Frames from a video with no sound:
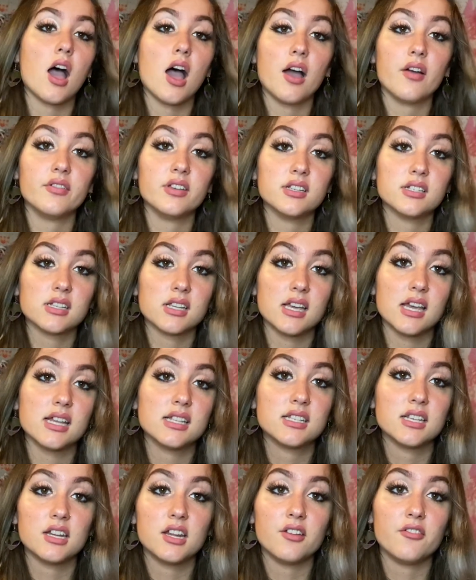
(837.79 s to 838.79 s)
Obviously
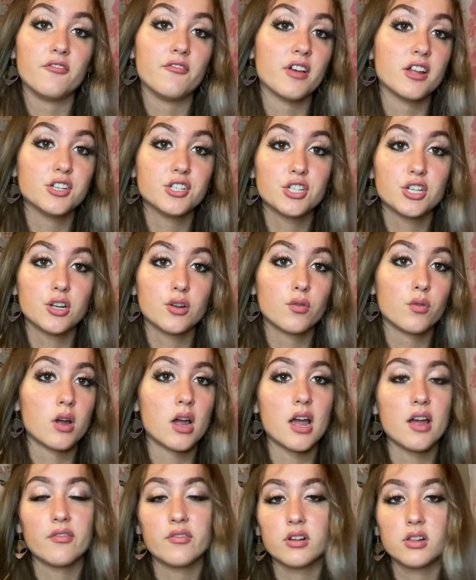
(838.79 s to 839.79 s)
it's an adventure
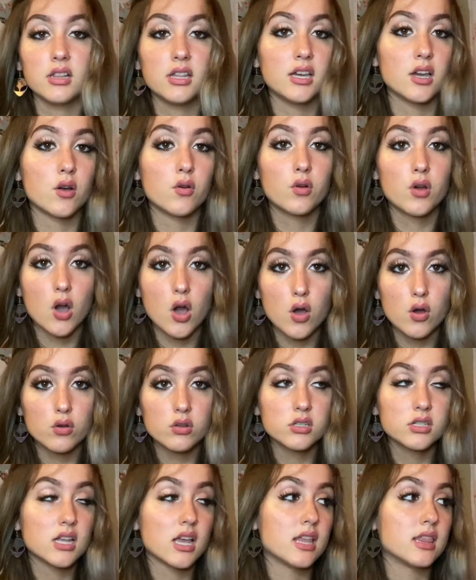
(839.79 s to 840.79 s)
wherever Leo
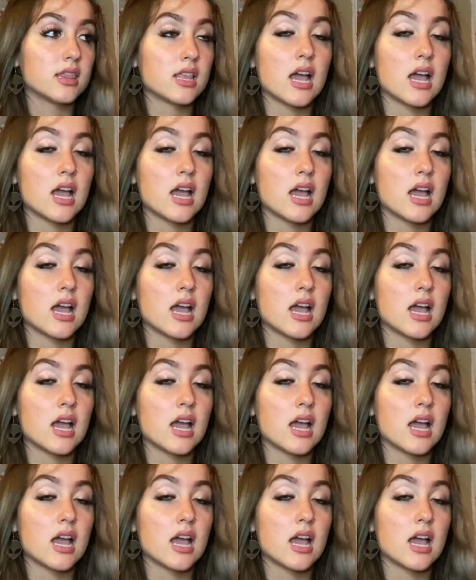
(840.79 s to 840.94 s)
goes, and